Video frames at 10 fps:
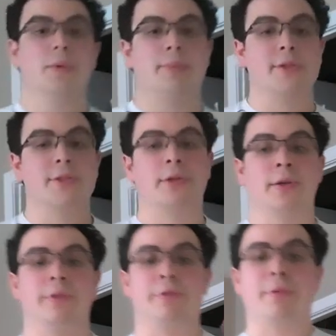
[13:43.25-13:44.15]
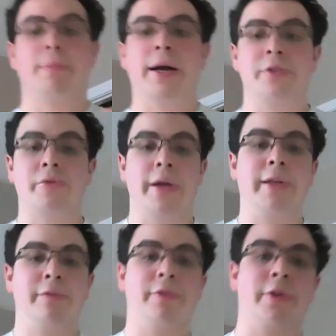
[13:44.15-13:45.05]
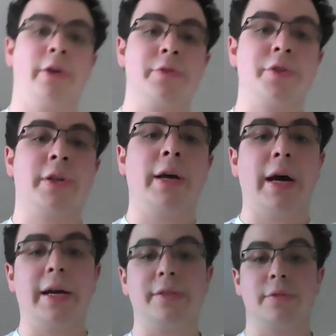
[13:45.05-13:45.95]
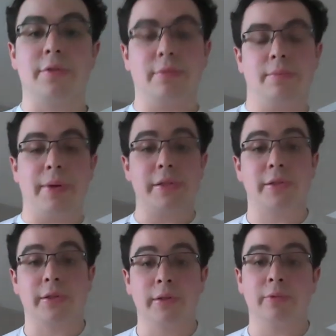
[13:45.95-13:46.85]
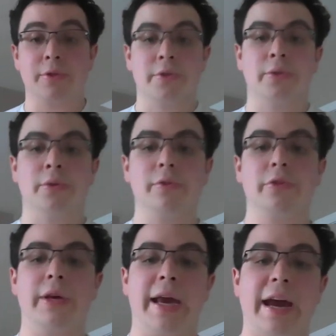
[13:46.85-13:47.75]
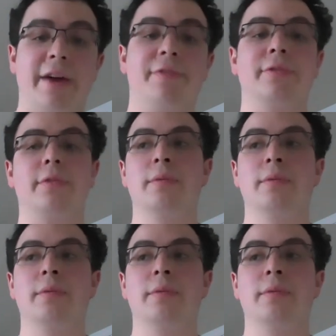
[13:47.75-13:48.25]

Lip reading: Basically, from my training for coaching, I basically was told you have,